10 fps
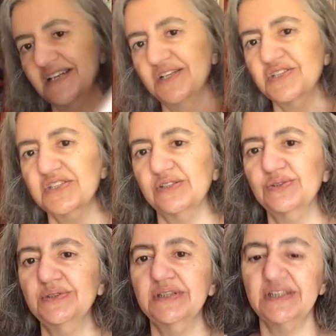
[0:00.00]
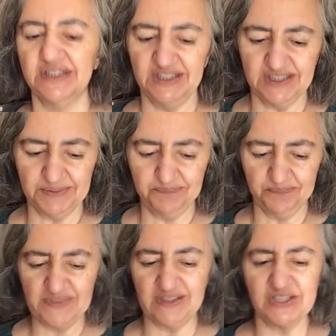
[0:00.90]
So here
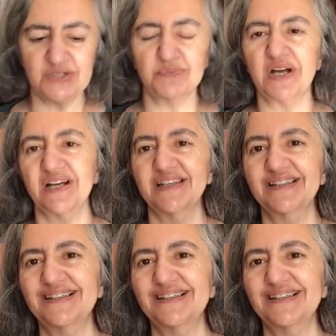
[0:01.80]
is my